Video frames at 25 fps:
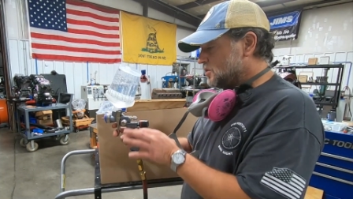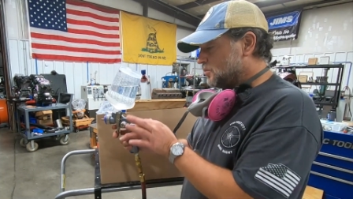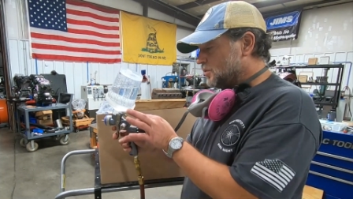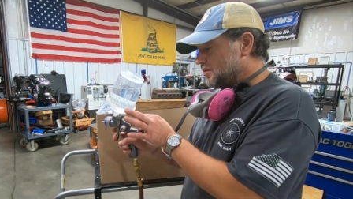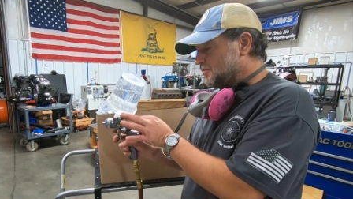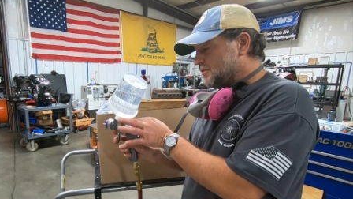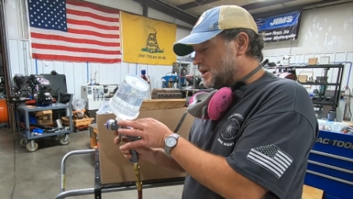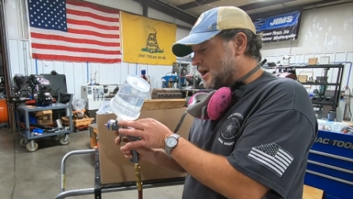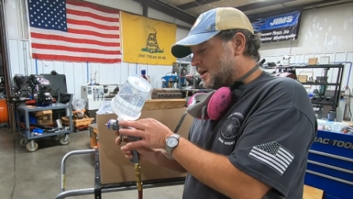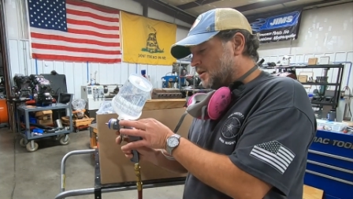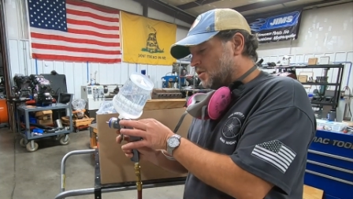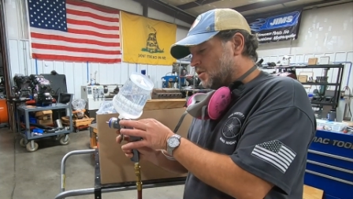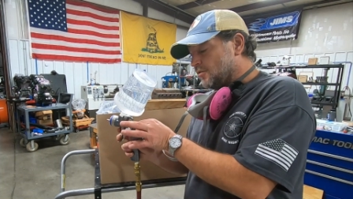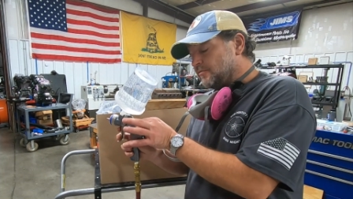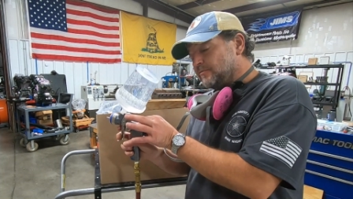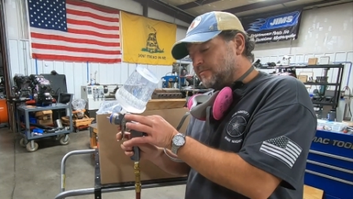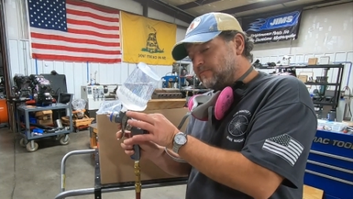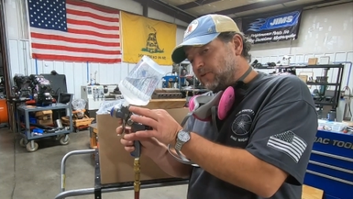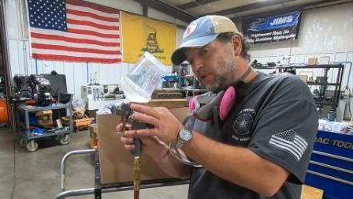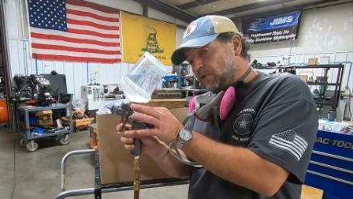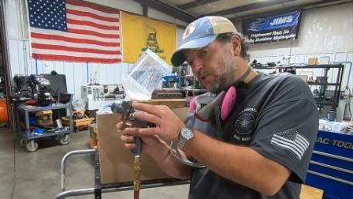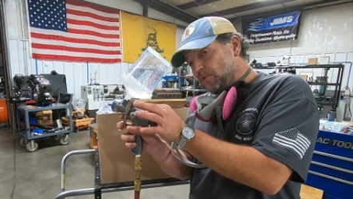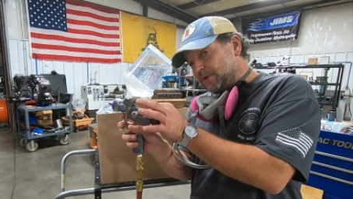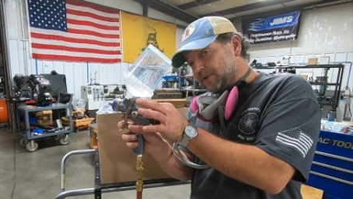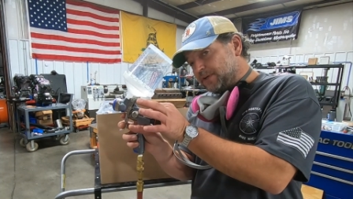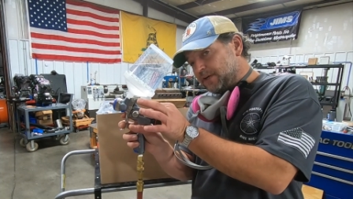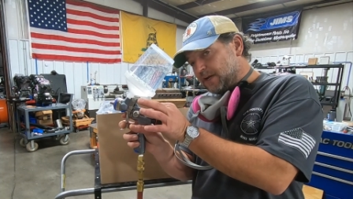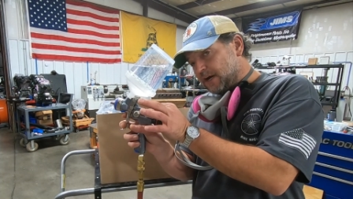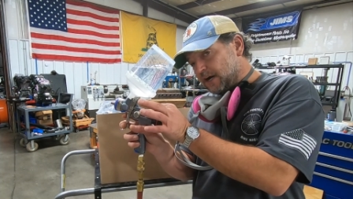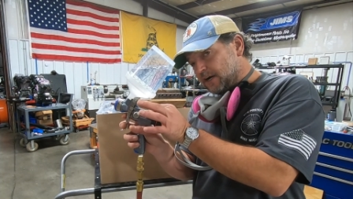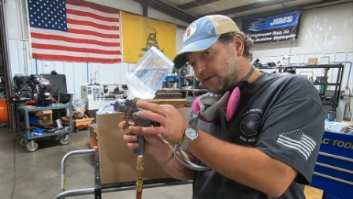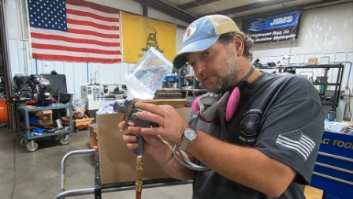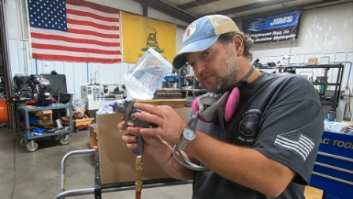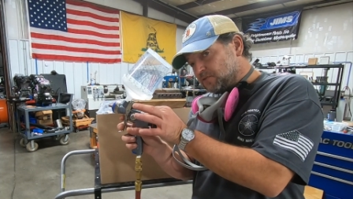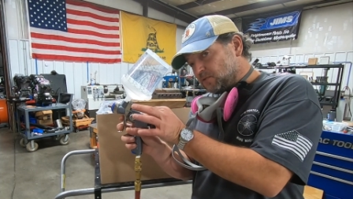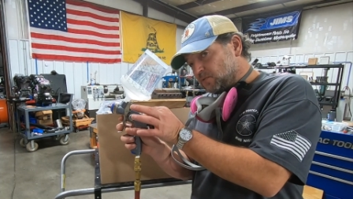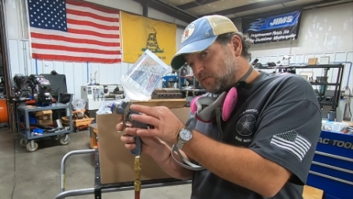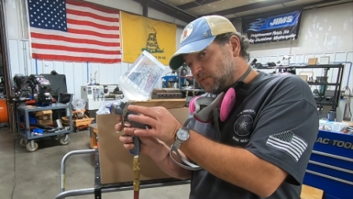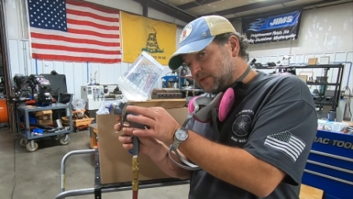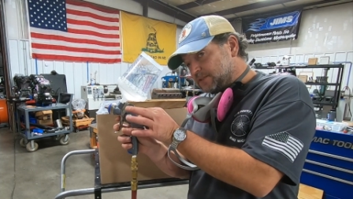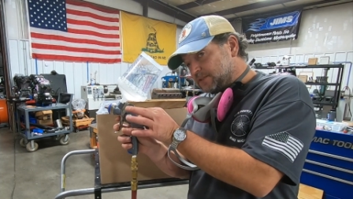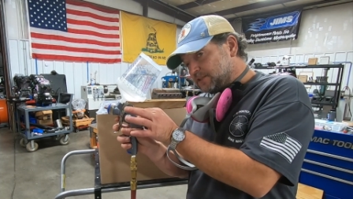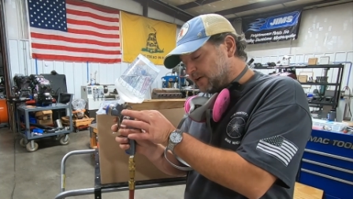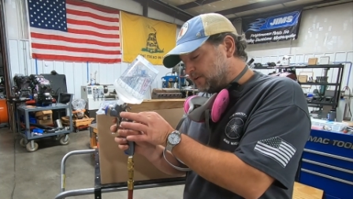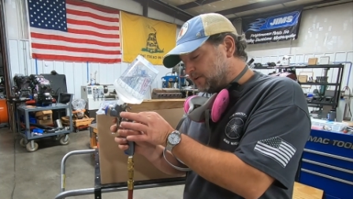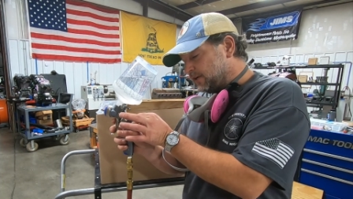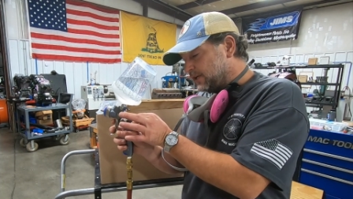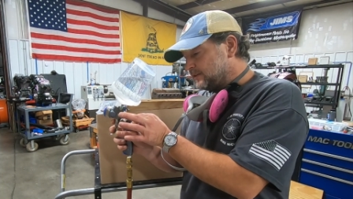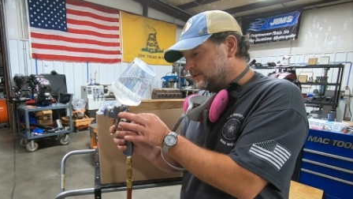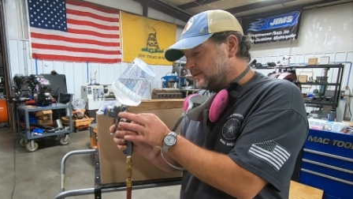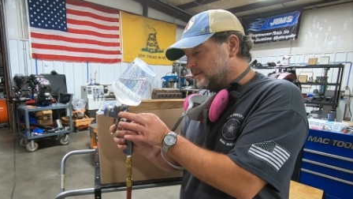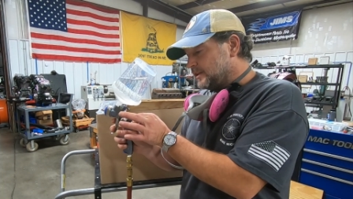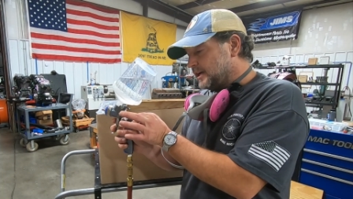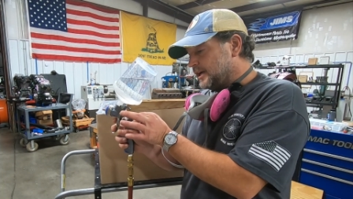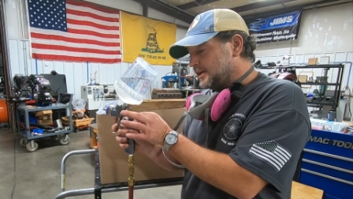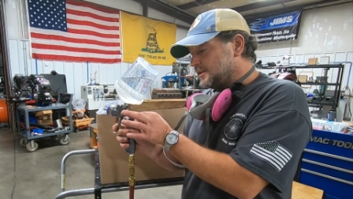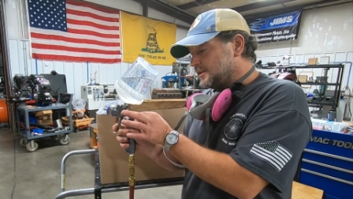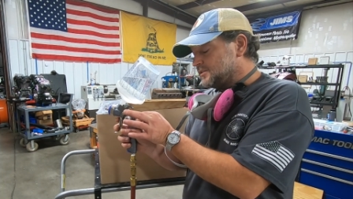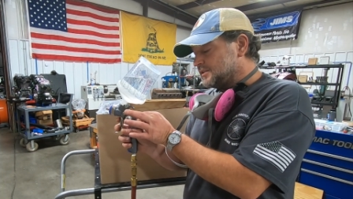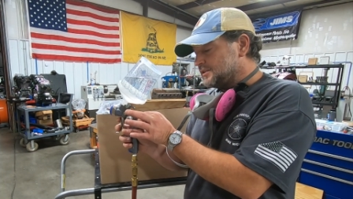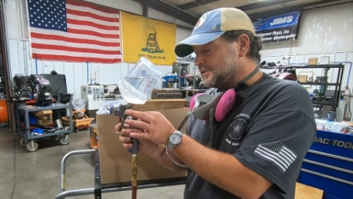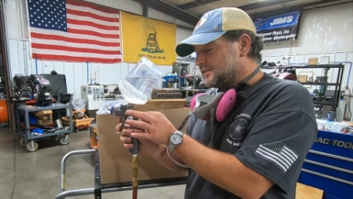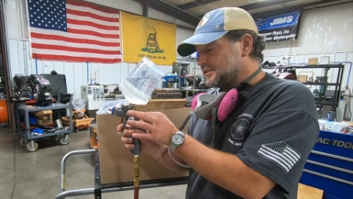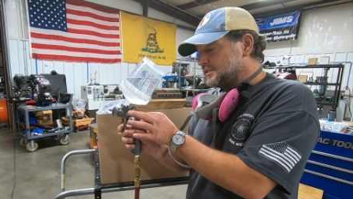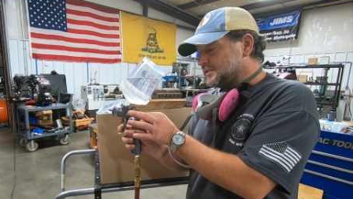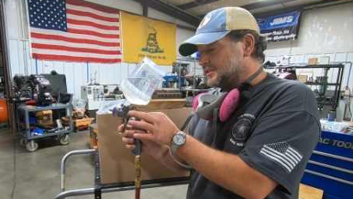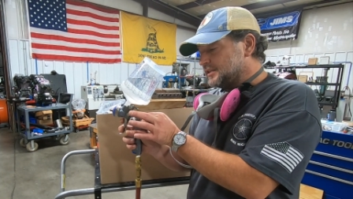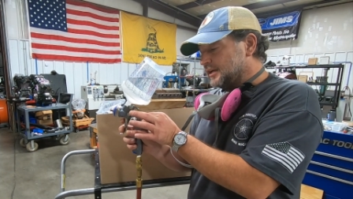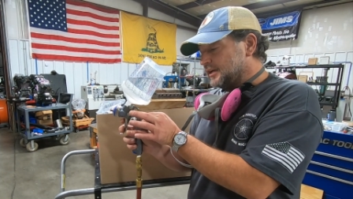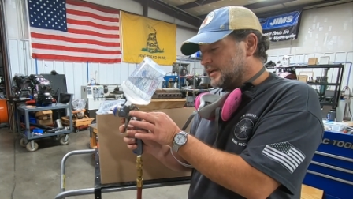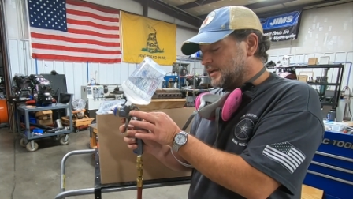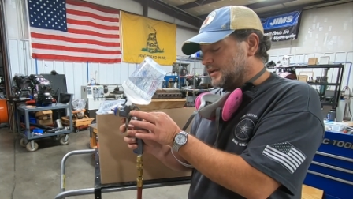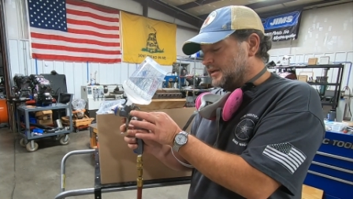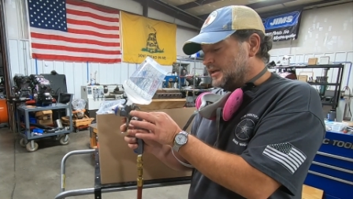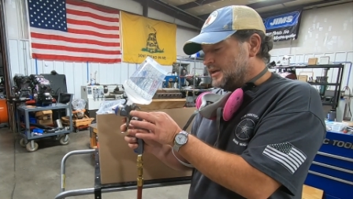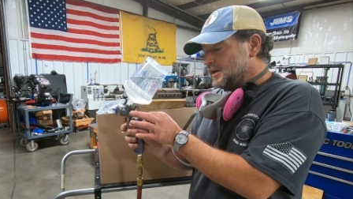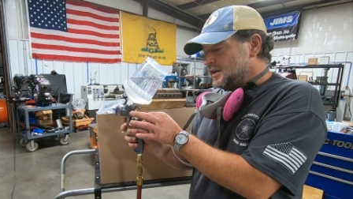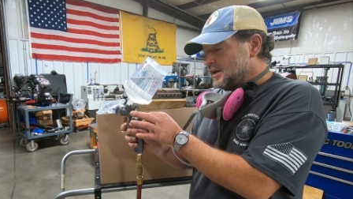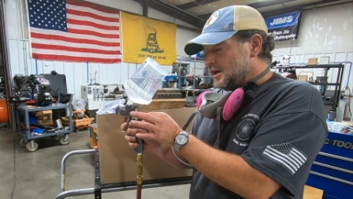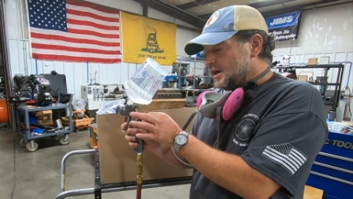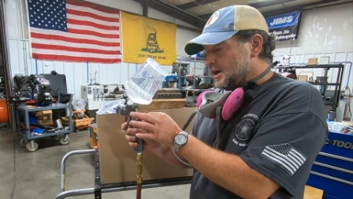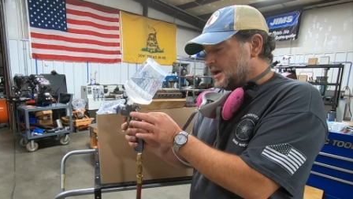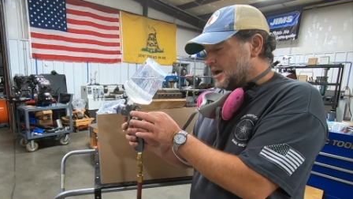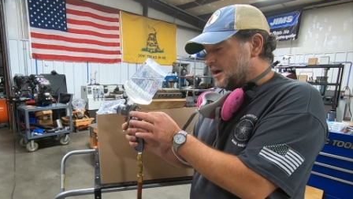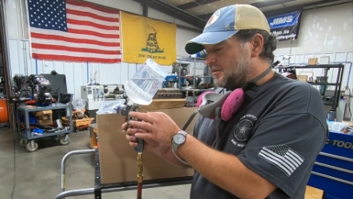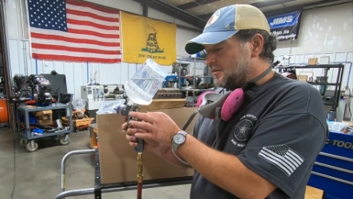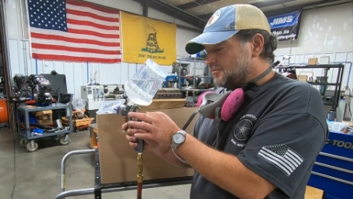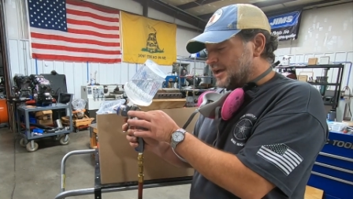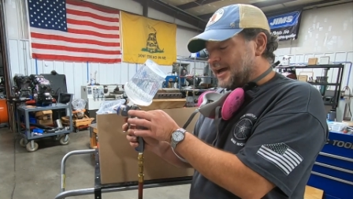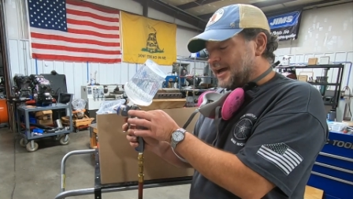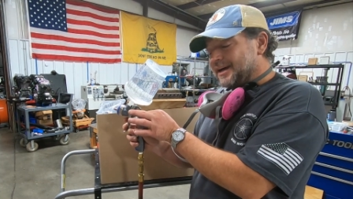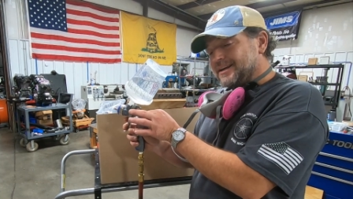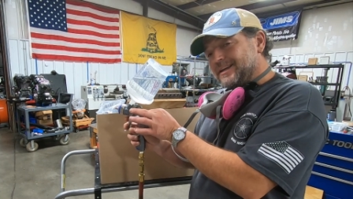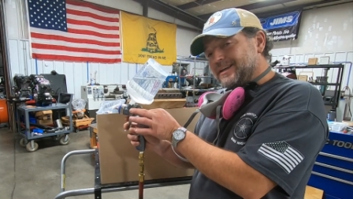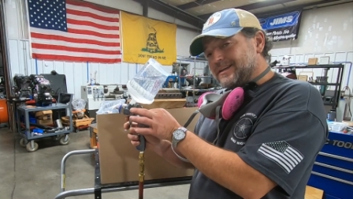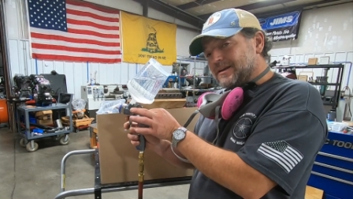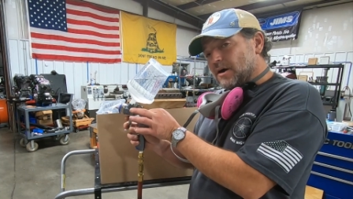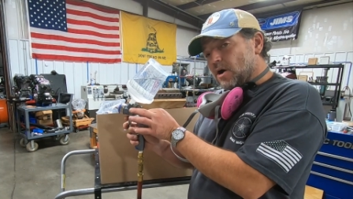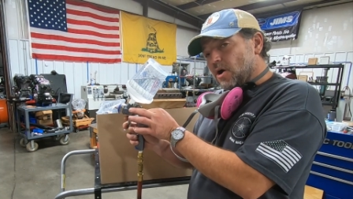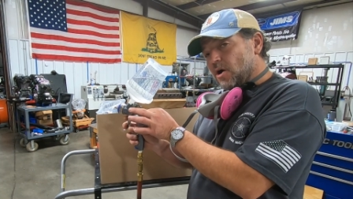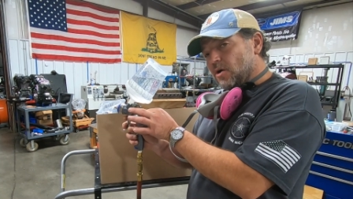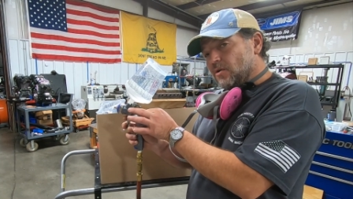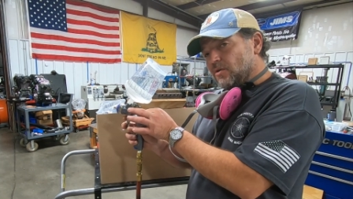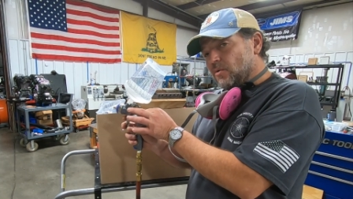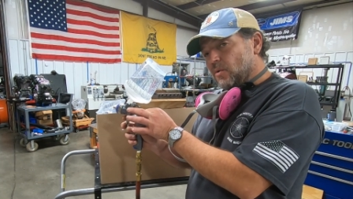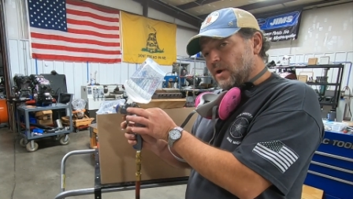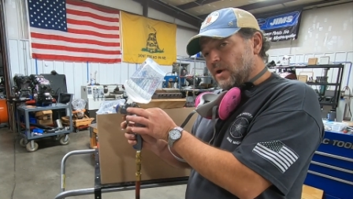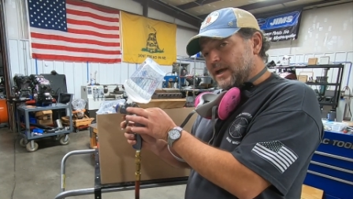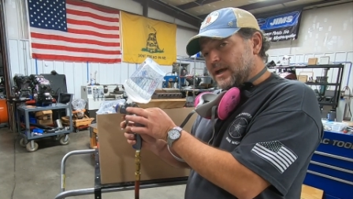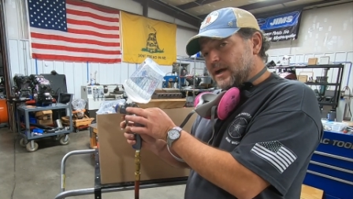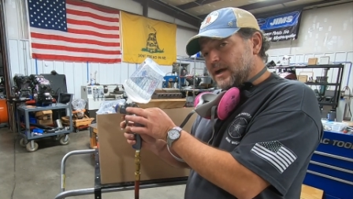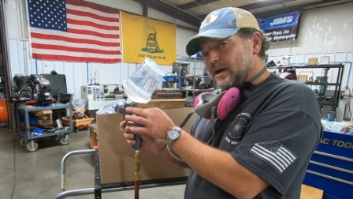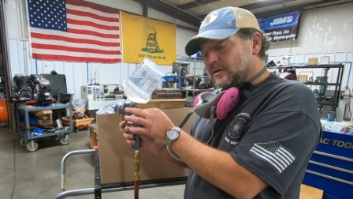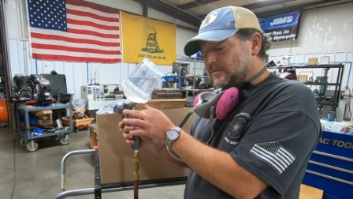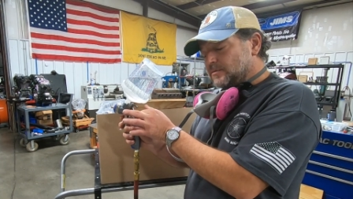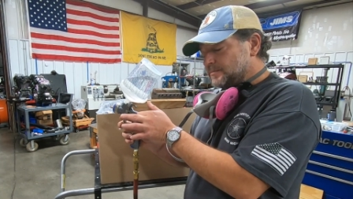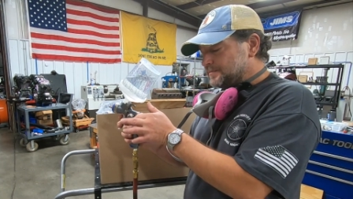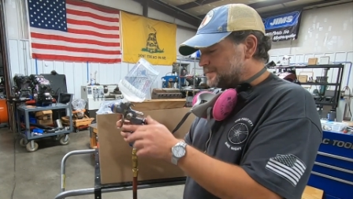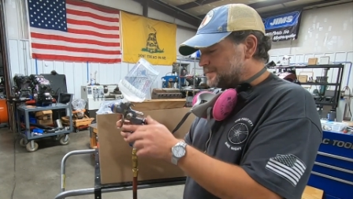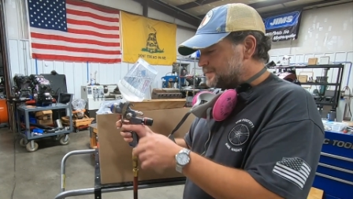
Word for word: We've got our fluid nozzle, which I'll get to that just a second. I've got it all the way out.